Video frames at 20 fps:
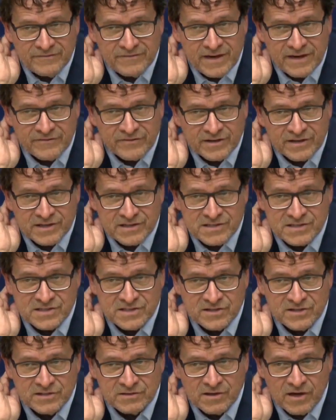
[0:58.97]
I've never
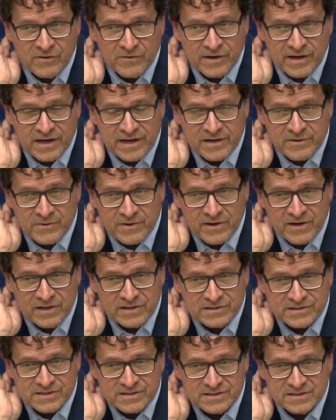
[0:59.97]
considered going anywhere
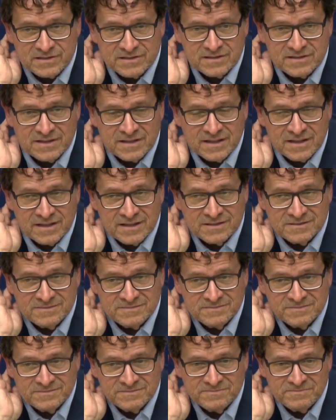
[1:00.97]
else. Uh,
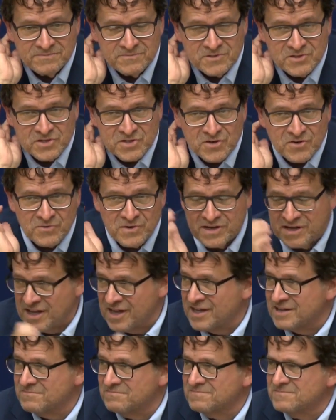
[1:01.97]
sure, we
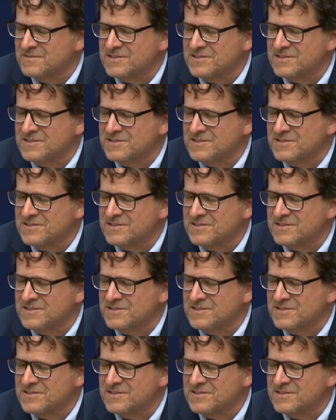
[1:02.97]
get